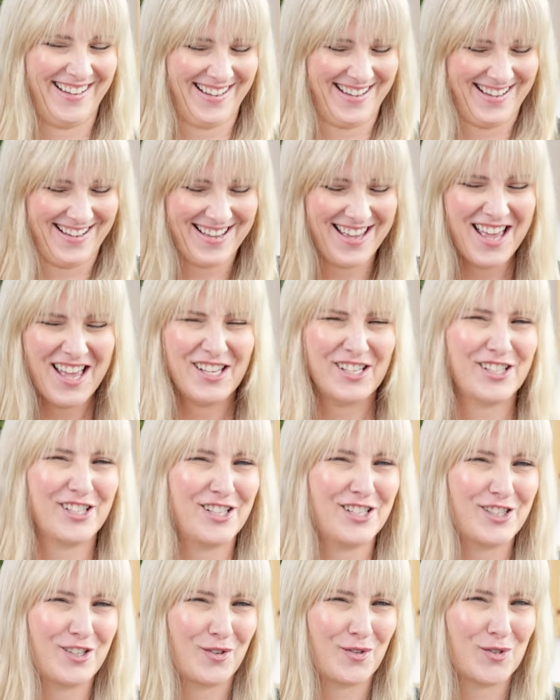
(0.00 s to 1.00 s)

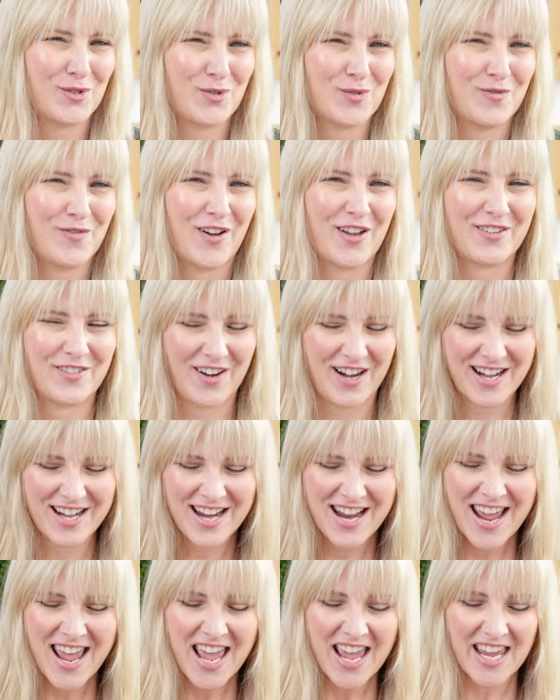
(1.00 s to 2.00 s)
this is also so fun,
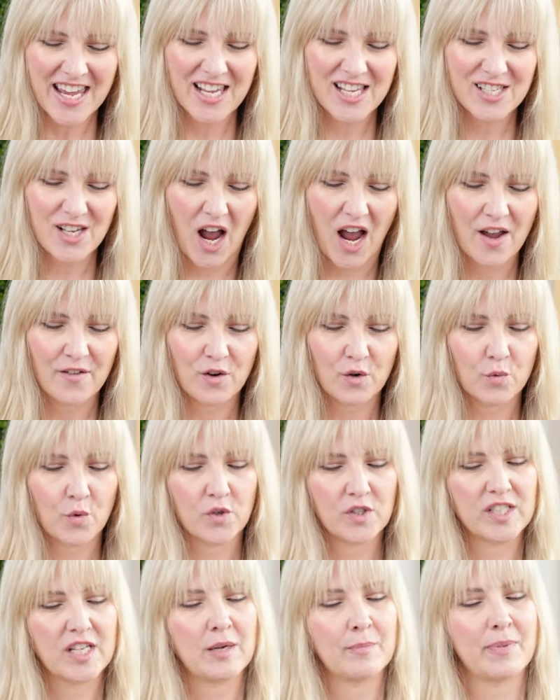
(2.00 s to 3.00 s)
right? Is I have a
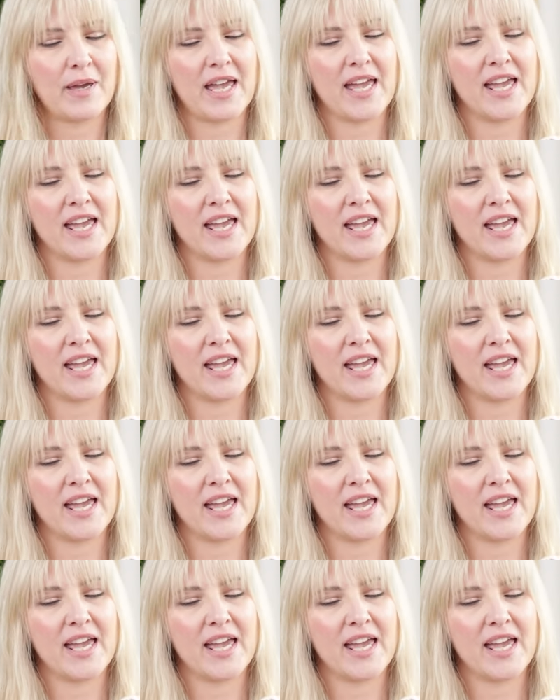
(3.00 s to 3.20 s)
rosehip